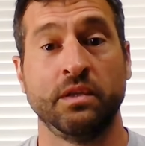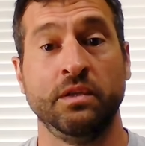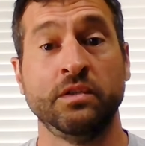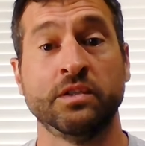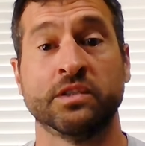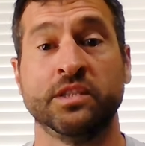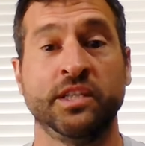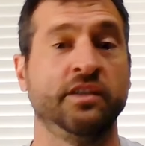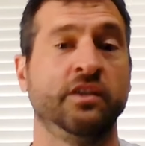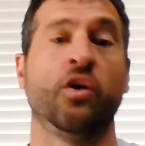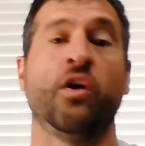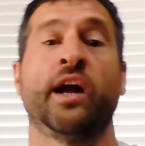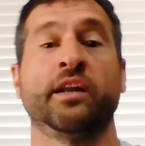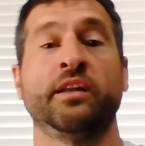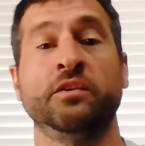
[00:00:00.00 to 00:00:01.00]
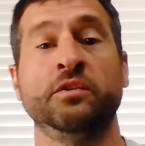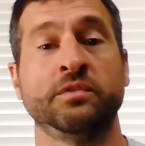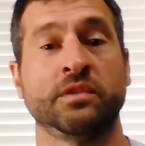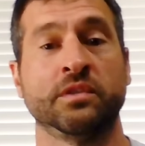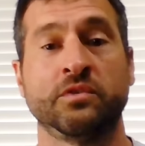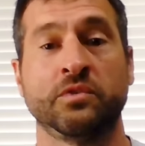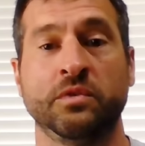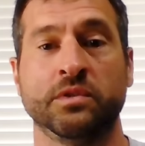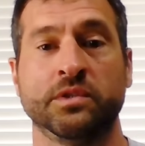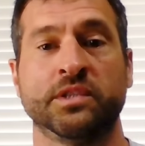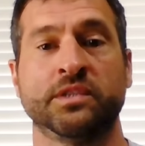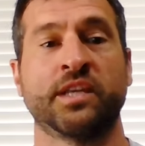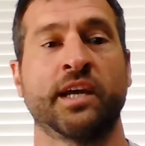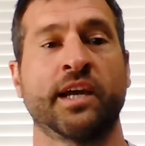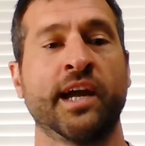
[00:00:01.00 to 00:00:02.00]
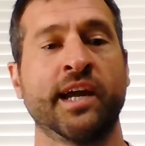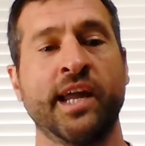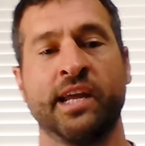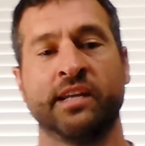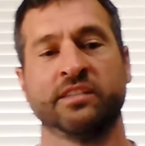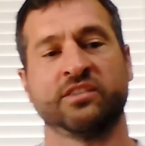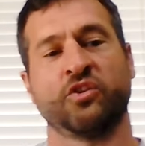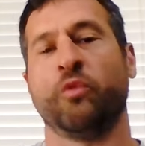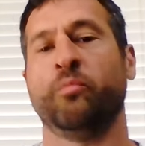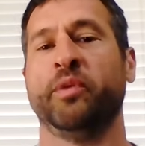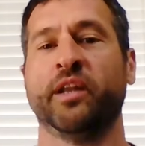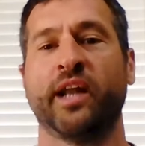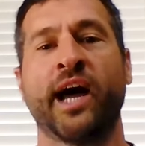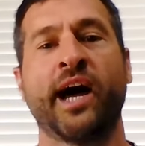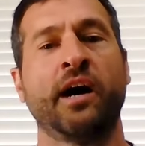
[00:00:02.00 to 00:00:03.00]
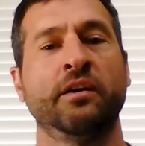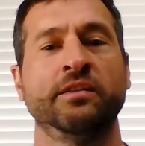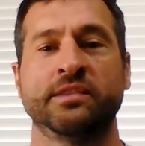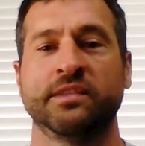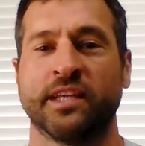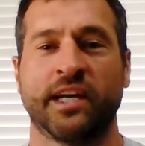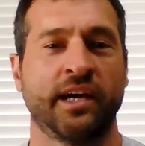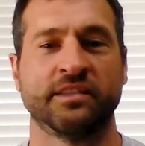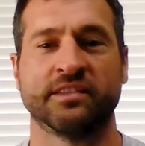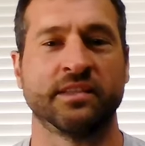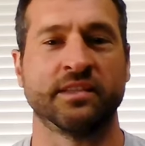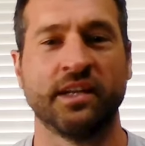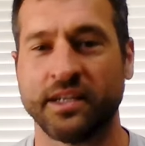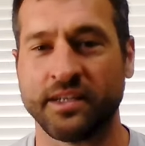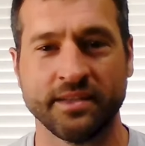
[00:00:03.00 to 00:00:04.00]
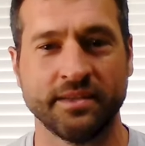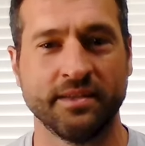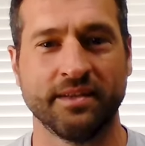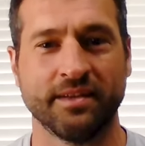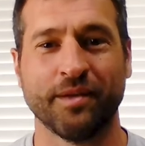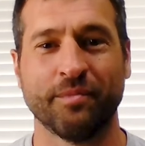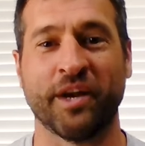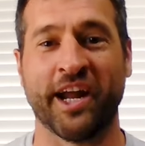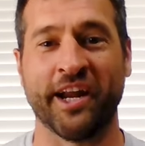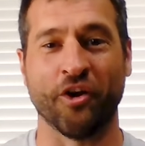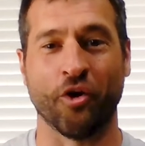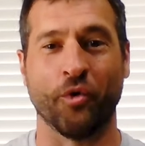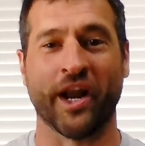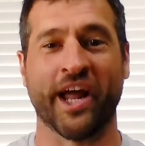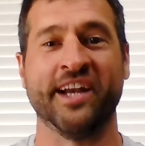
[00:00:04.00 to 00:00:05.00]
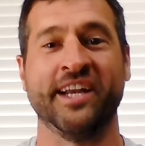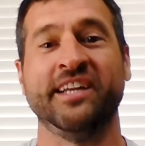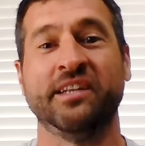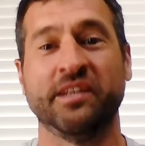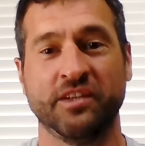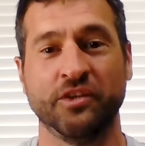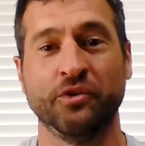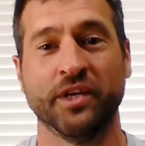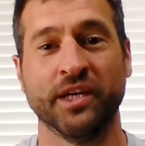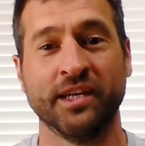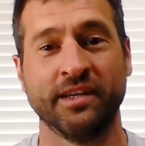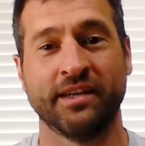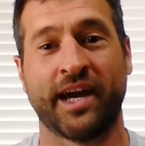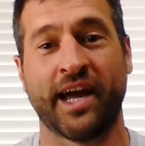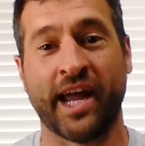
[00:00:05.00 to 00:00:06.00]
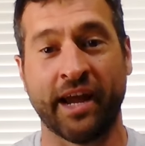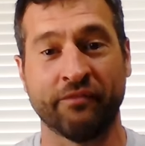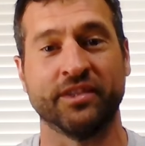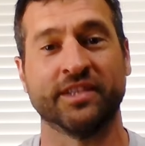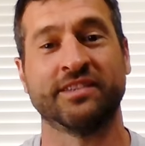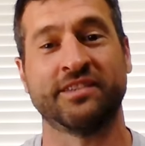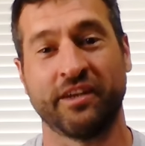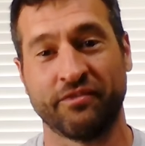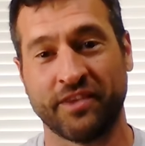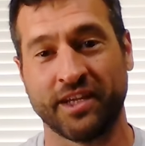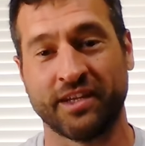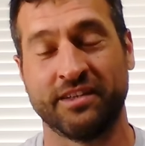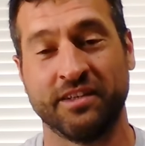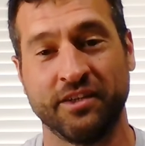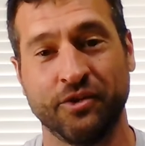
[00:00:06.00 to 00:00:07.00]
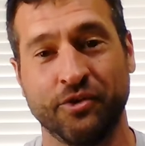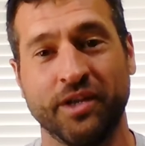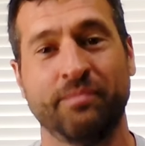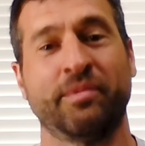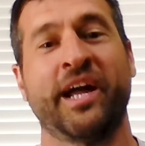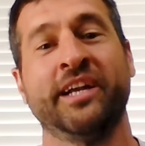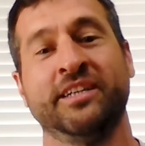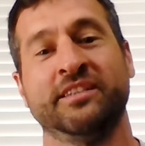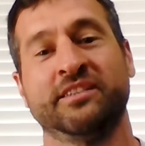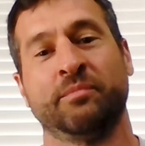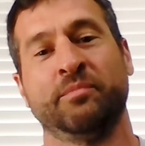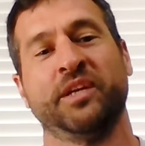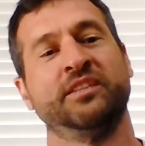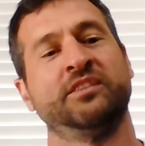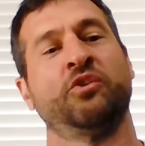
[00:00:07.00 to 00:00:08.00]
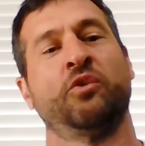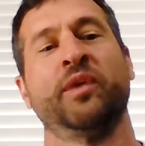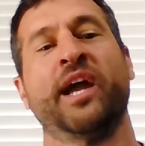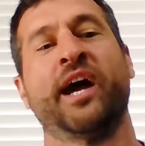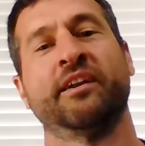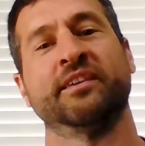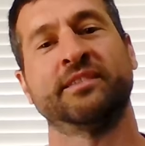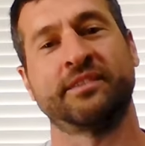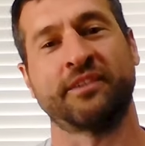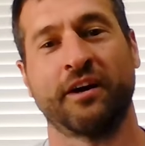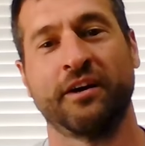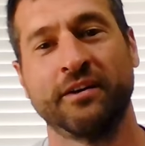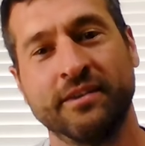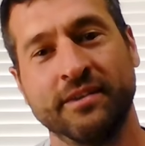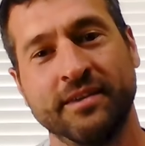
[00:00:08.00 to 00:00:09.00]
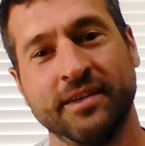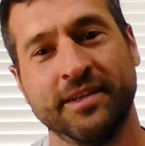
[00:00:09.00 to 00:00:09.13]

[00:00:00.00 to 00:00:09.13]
Yeah. You just need to know how to use the tools. It's like, I can't just go build a house. I'd suck, yeah. But I know what I need to do it. I have the stuff to do it, but I need somebody to show me how to start.